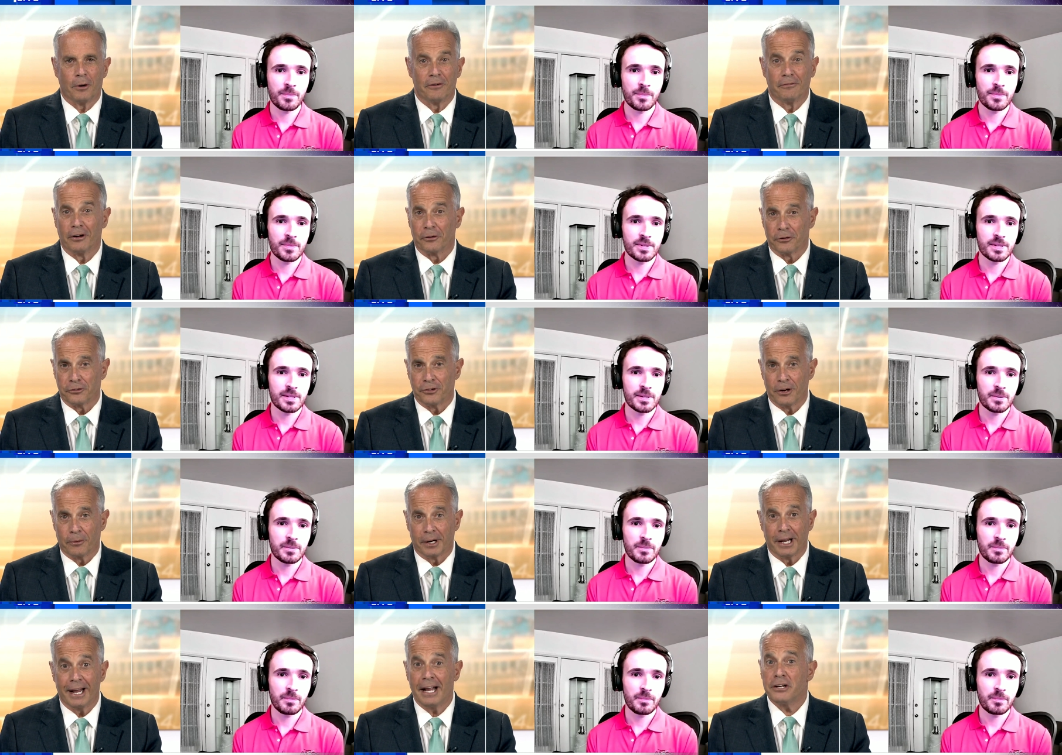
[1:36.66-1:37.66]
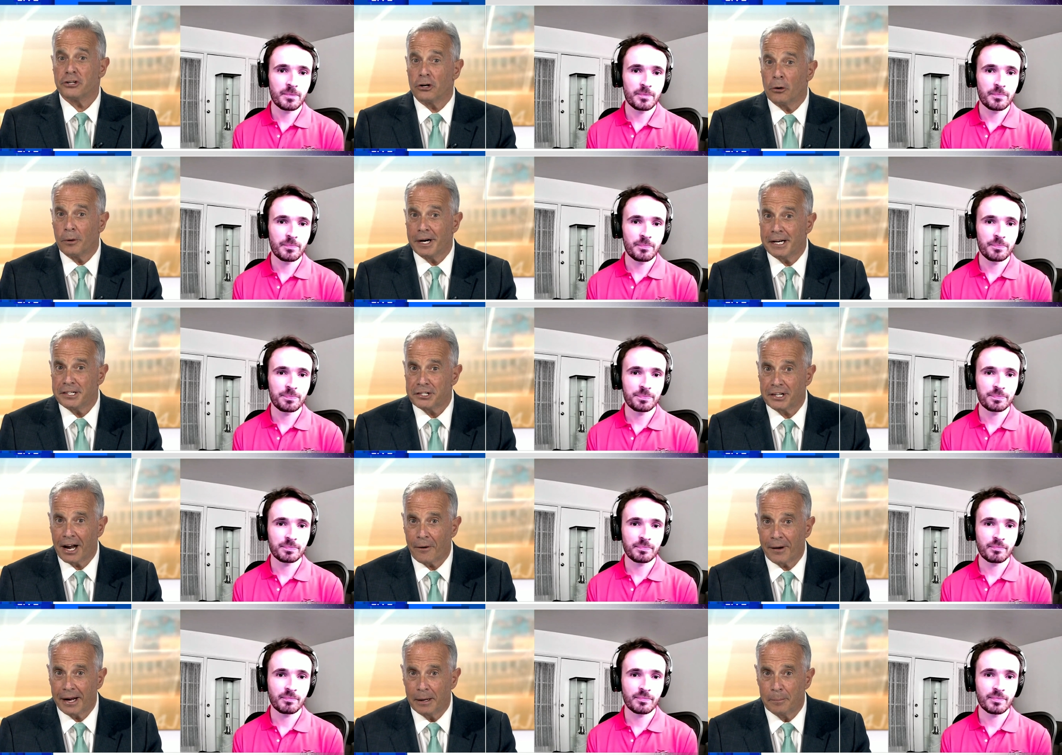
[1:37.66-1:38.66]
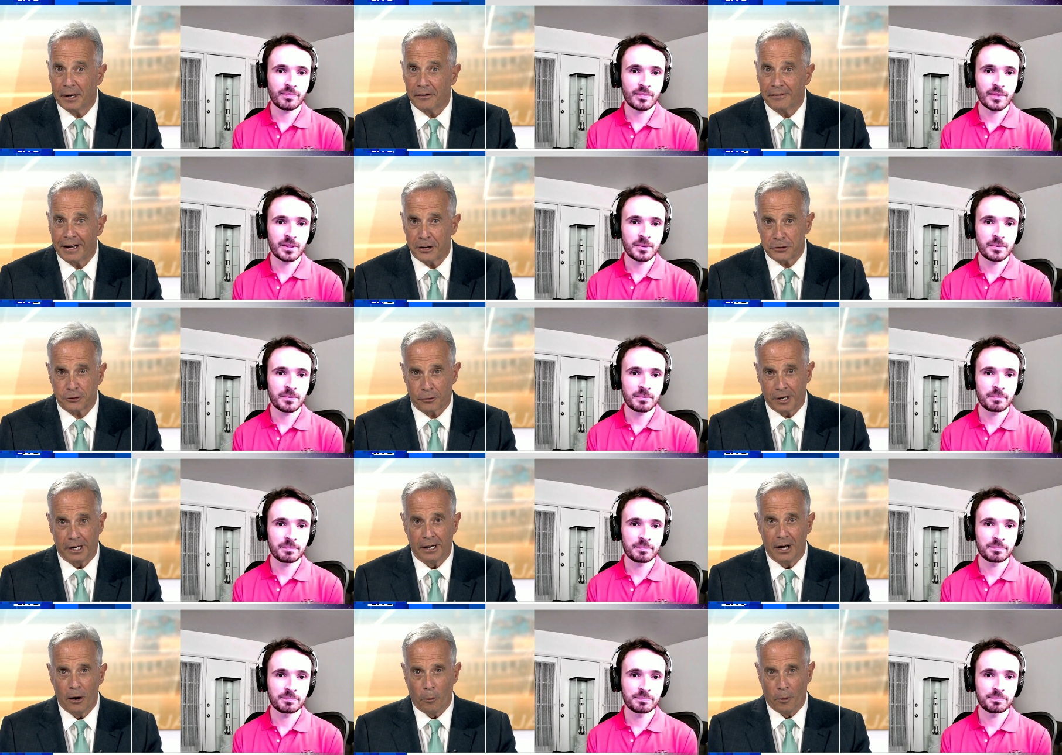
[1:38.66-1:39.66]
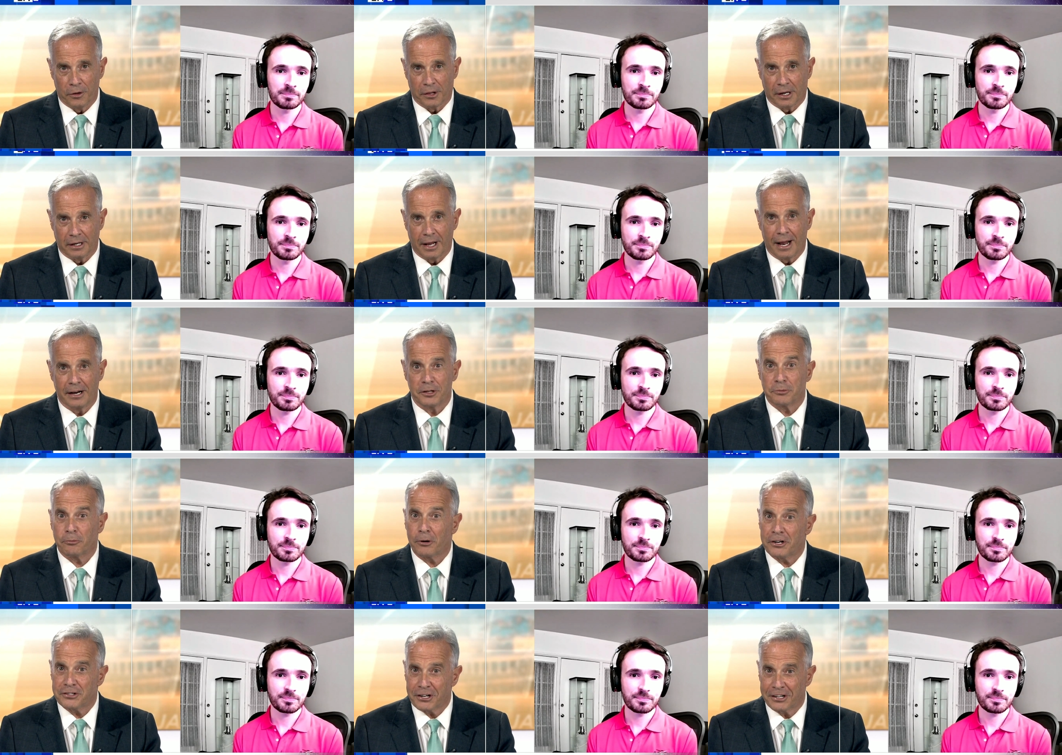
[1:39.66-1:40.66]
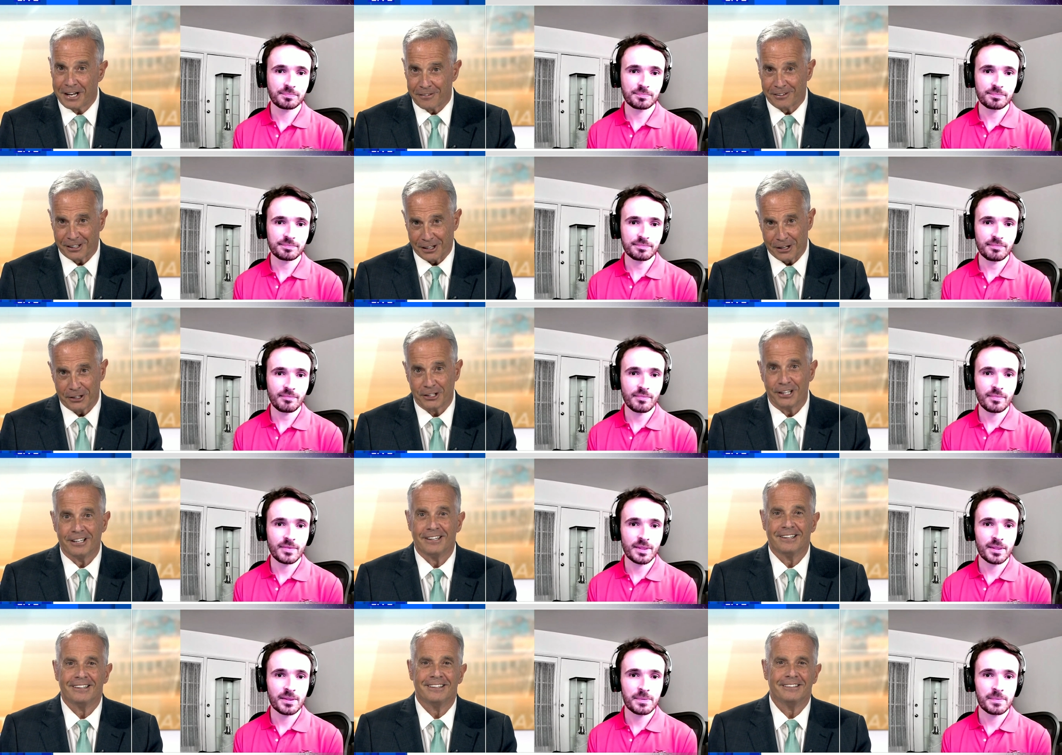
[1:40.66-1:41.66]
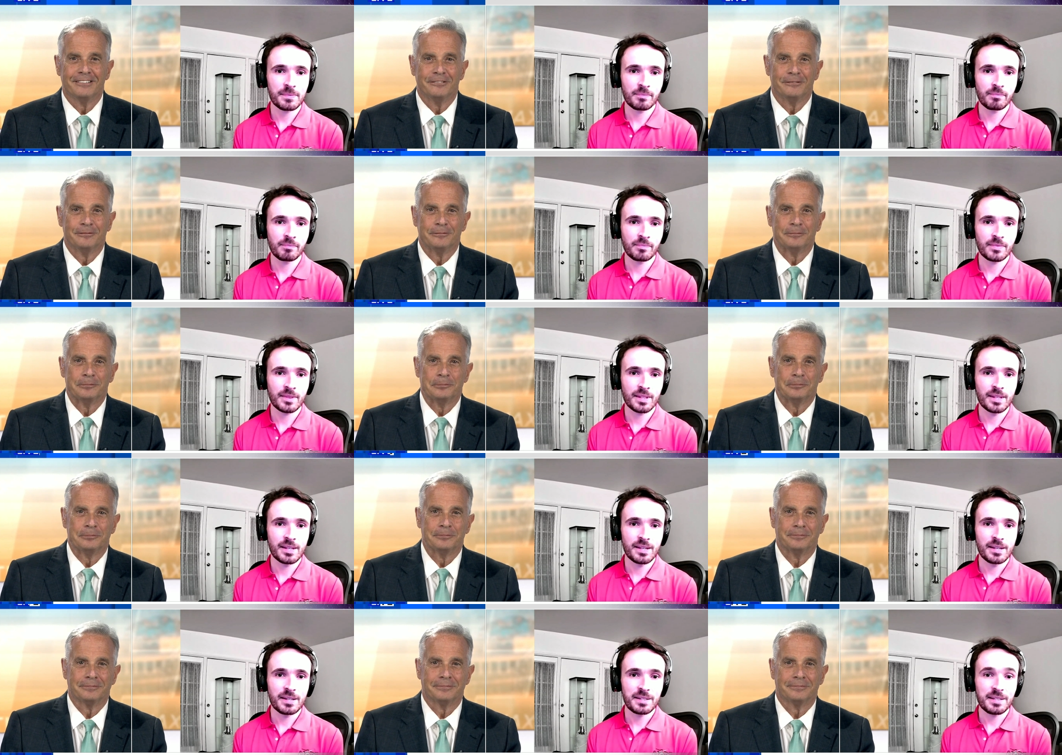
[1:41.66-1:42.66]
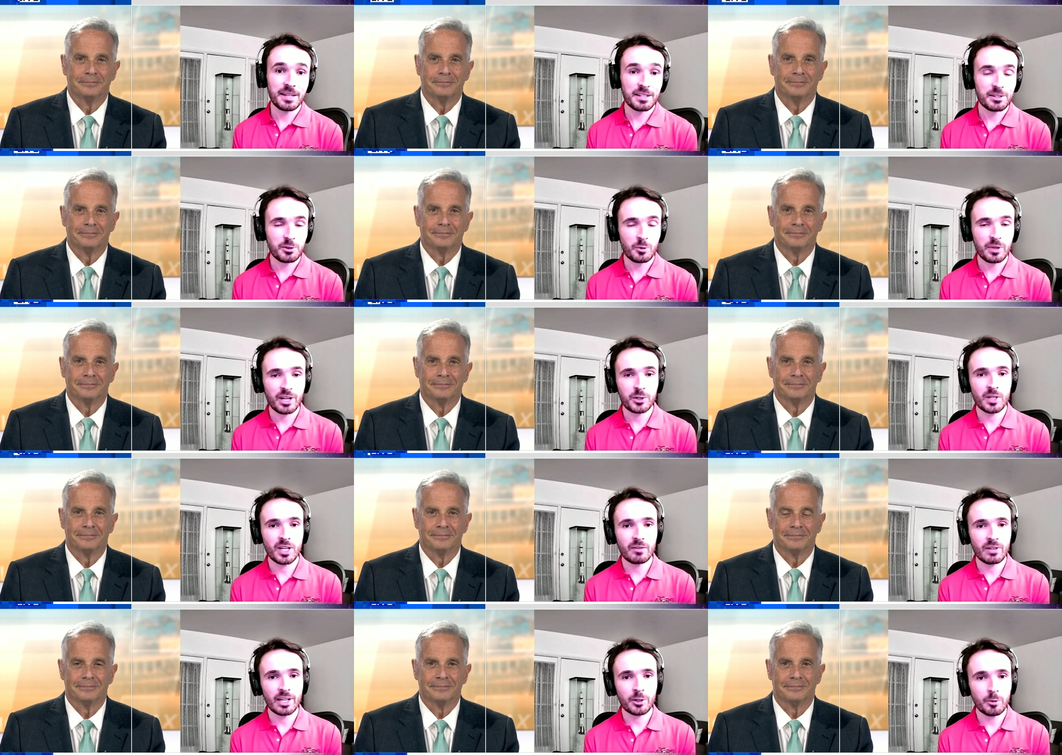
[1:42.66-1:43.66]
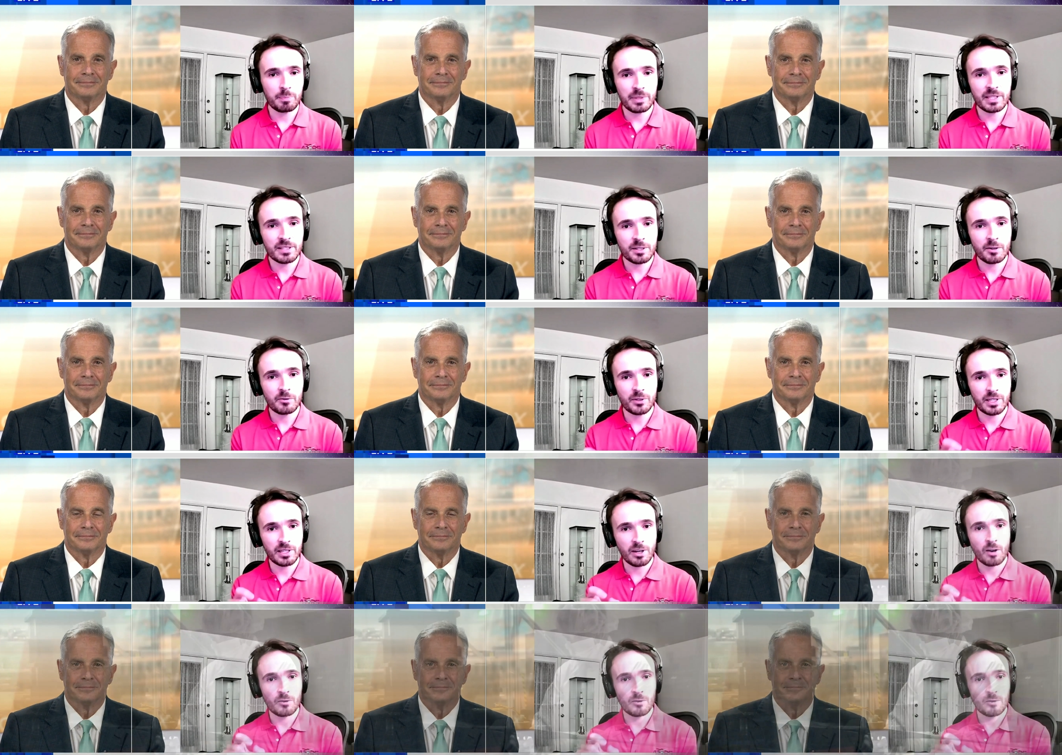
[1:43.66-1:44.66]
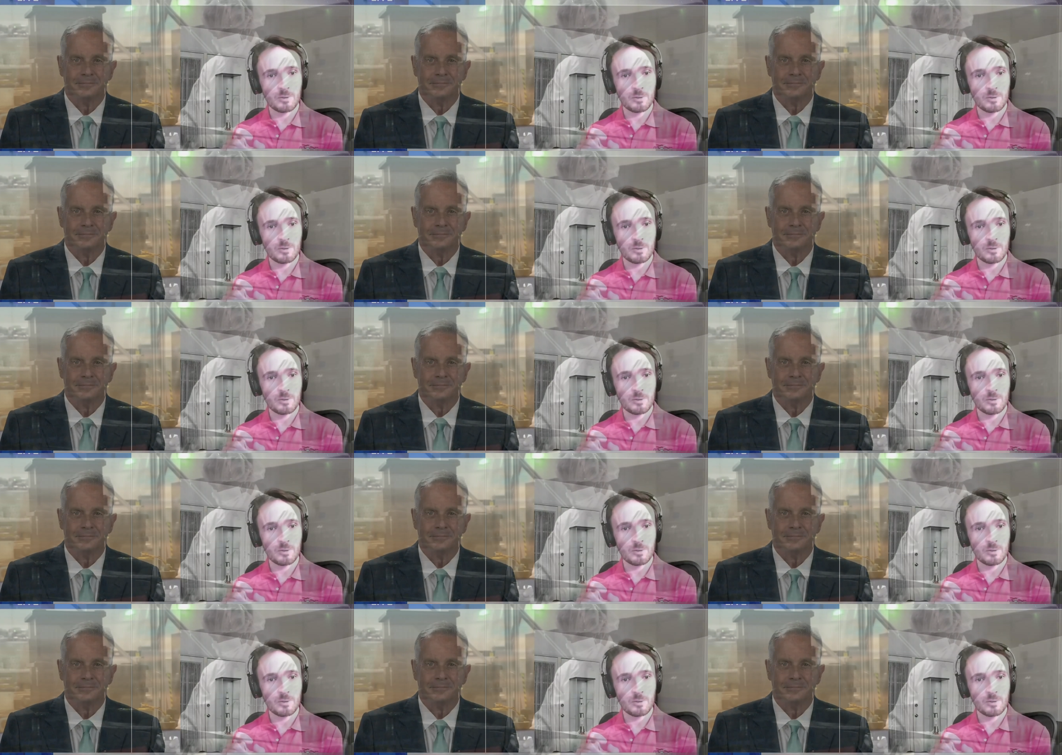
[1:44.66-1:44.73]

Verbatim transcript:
Speaker 1: unveil the secret. Ingenuity is carrying a bit of history with it, and it's pretty significant.
Speaker 2: Yeah, so we actually have like a piece of the of the